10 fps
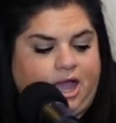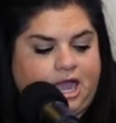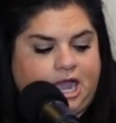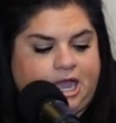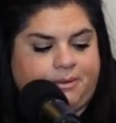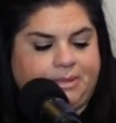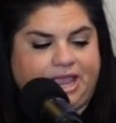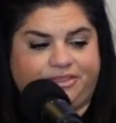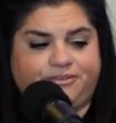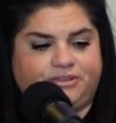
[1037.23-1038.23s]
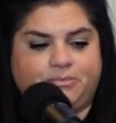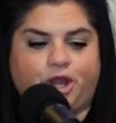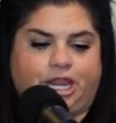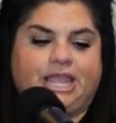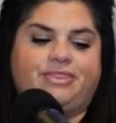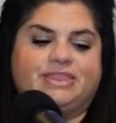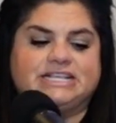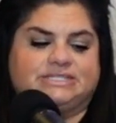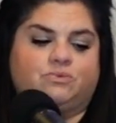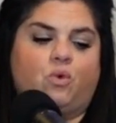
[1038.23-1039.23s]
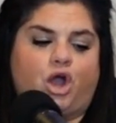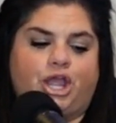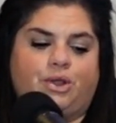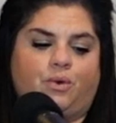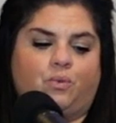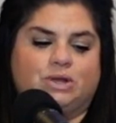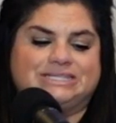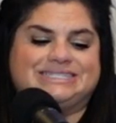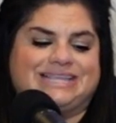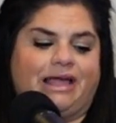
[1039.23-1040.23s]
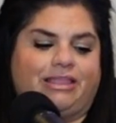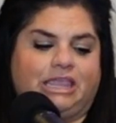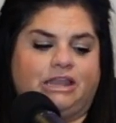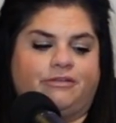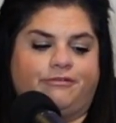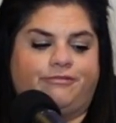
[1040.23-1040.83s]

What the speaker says: At the flea market, this one was selling